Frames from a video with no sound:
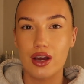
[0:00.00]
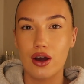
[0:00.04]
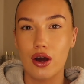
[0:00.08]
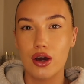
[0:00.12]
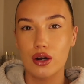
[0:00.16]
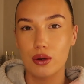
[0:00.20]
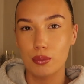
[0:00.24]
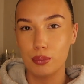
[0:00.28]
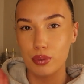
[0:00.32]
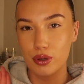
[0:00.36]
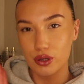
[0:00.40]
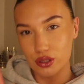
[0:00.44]

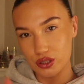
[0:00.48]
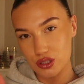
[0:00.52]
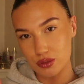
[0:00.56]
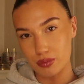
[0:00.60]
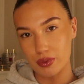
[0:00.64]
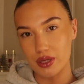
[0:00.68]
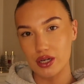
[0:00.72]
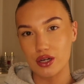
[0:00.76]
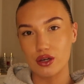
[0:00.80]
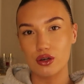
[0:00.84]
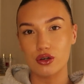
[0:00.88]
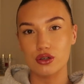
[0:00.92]
Kind of puts
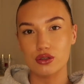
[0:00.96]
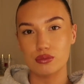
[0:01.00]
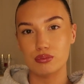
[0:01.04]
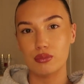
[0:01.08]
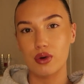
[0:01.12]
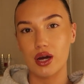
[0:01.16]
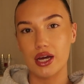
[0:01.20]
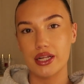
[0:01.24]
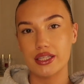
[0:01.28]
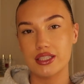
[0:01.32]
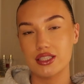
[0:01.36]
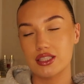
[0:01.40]
me in a good
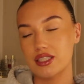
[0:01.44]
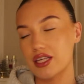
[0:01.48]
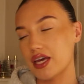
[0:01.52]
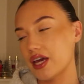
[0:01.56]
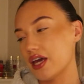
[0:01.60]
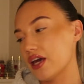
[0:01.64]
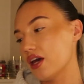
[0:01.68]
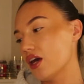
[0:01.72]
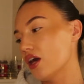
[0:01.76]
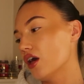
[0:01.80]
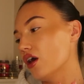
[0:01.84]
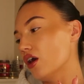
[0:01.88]

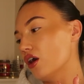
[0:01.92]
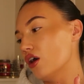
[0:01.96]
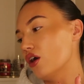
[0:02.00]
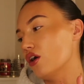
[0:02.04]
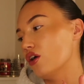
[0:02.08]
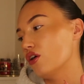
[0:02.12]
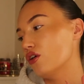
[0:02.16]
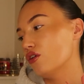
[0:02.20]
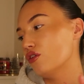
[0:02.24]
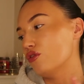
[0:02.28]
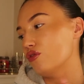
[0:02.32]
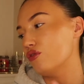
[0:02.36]
mindset
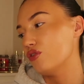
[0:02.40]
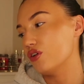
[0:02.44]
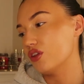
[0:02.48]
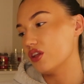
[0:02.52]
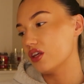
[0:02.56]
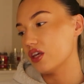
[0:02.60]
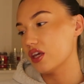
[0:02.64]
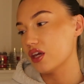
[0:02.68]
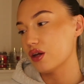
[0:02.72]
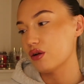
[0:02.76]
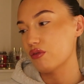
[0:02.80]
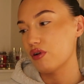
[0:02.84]
for the
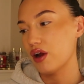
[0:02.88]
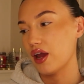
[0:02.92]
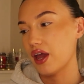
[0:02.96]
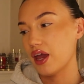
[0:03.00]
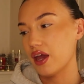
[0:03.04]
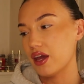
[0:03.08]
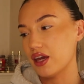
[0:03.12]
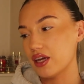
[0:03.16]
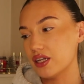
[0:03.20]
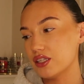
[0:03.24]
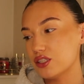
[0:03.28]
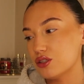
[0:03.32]
year
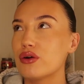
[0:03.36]
ahead.